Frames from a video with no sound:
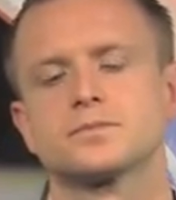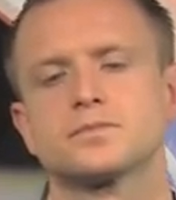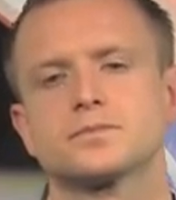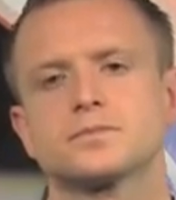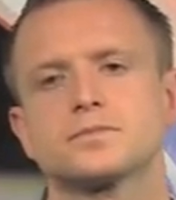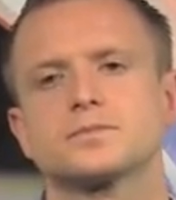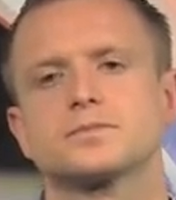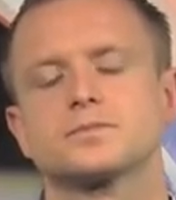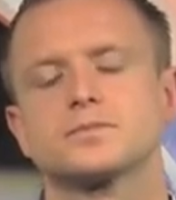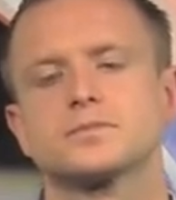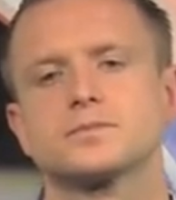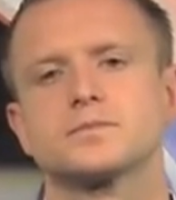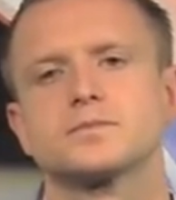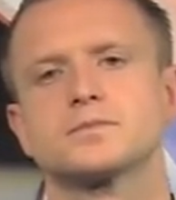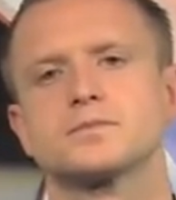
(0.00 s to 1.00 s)

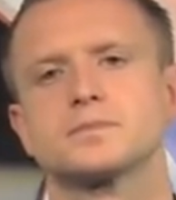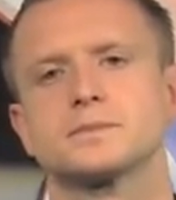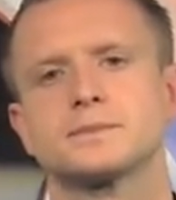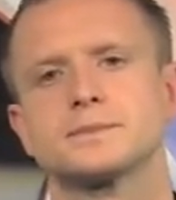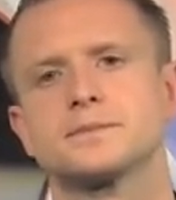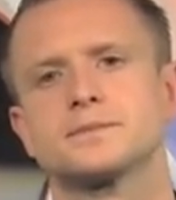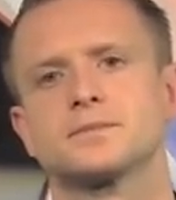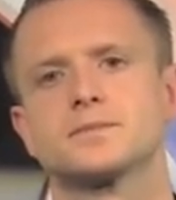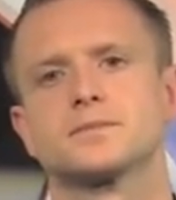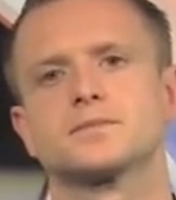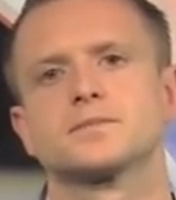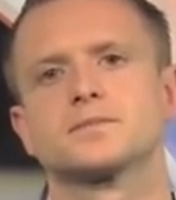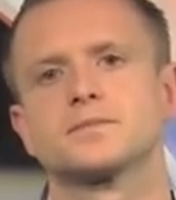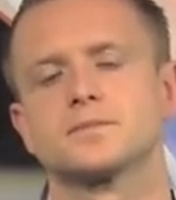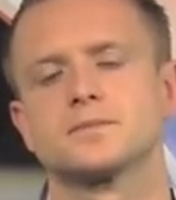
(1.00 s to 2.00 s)

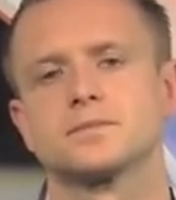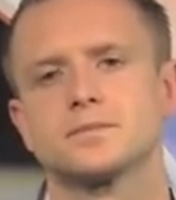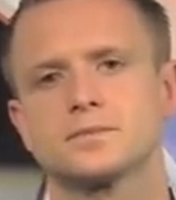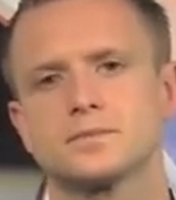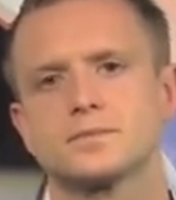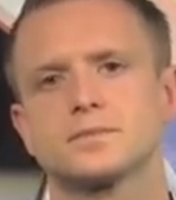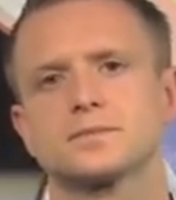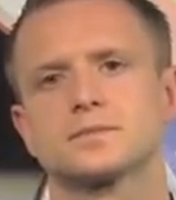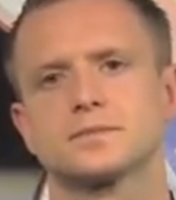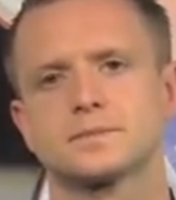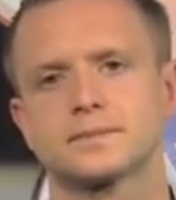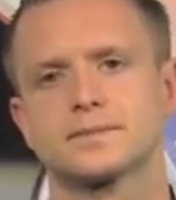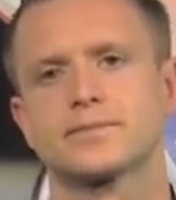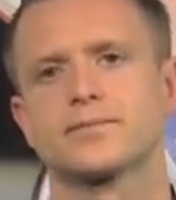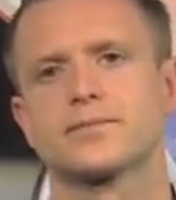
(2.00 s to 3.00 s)

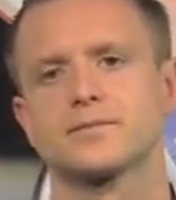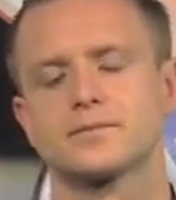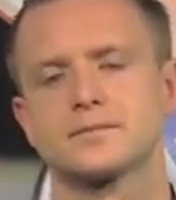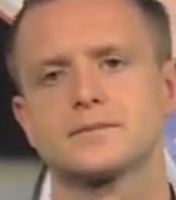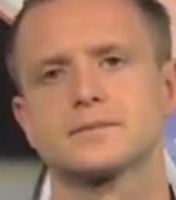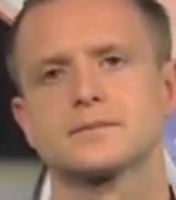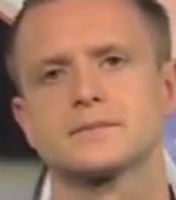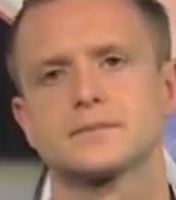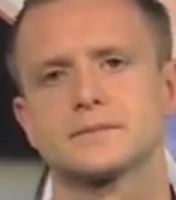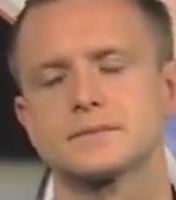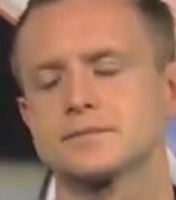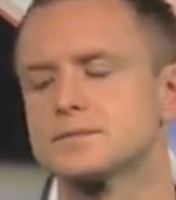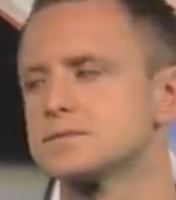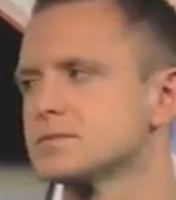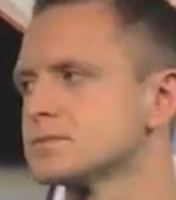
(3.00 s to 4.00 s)
(not speaking)